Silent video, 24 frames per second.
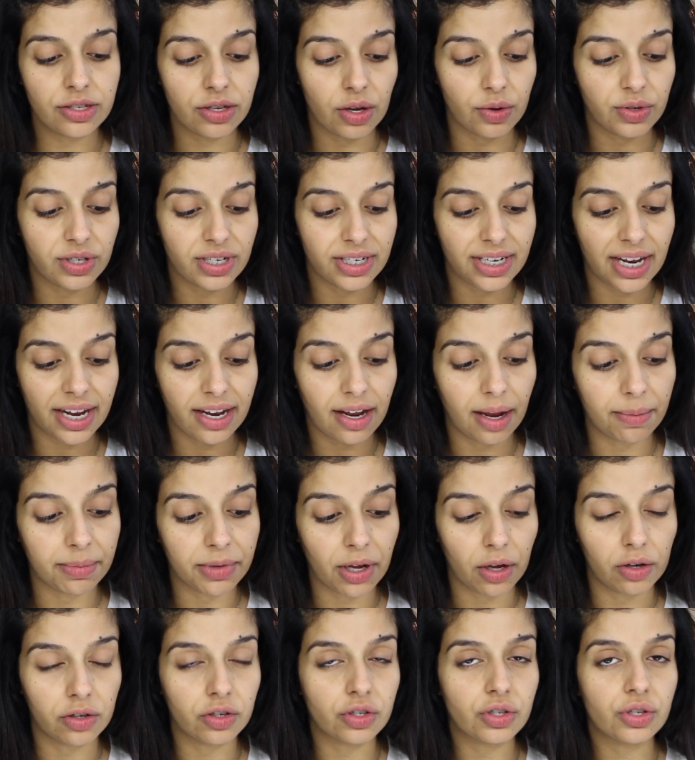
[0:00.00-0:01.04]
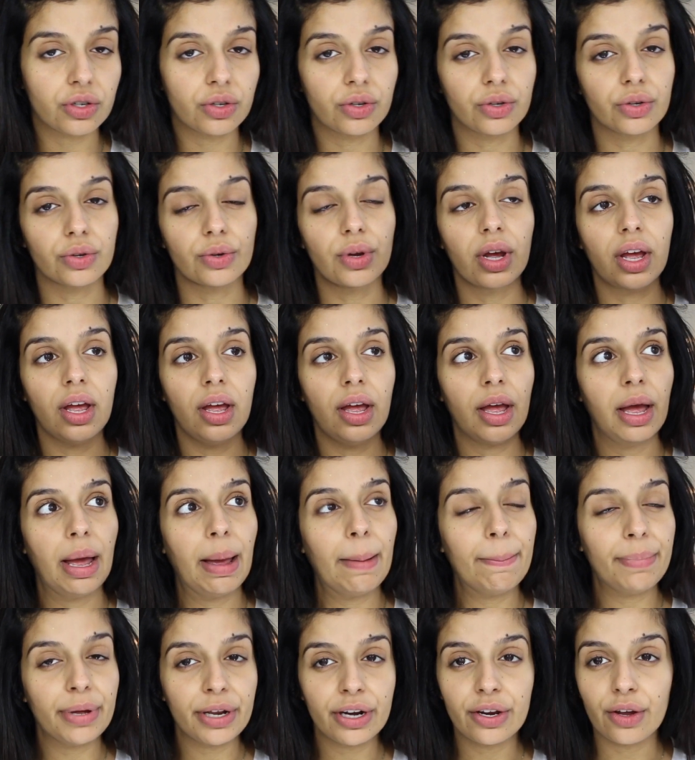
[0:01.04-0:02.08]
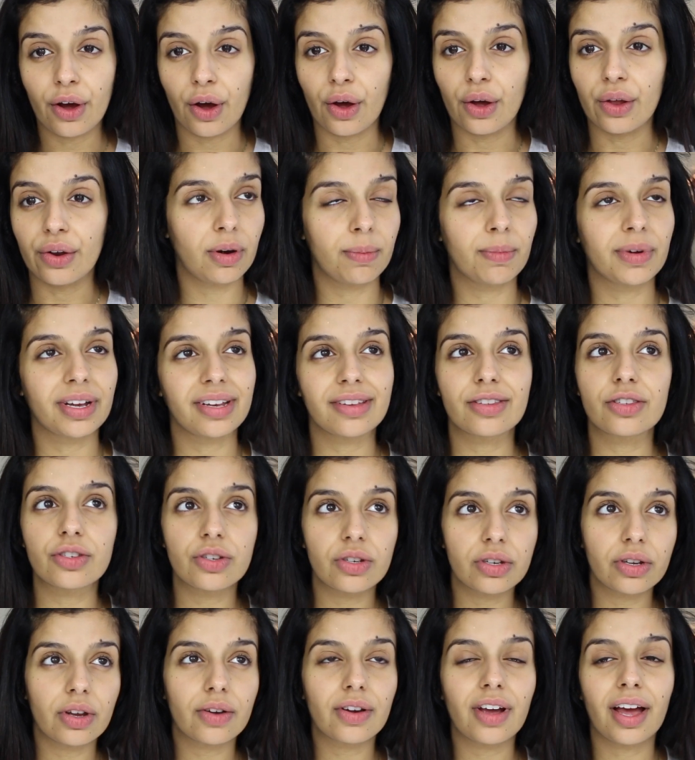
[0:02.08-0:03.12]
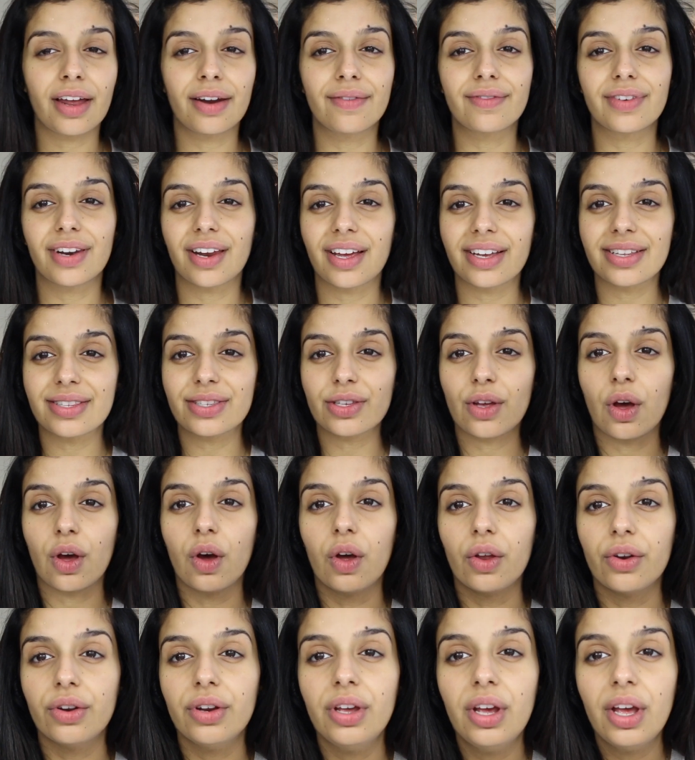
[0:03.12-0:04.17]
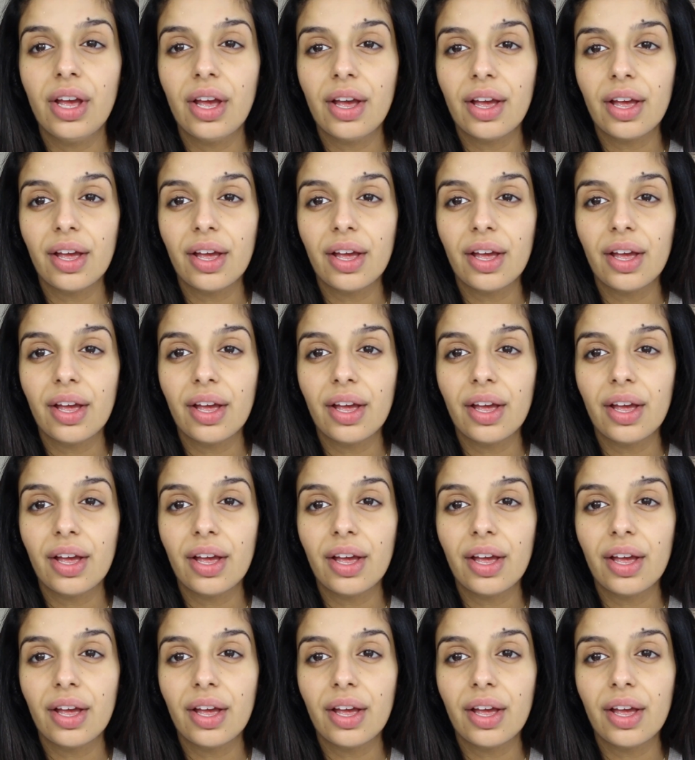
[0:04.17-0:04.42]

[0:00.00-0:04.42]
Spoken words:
So today I'm going to put it on. I've got my studio kind of lights on,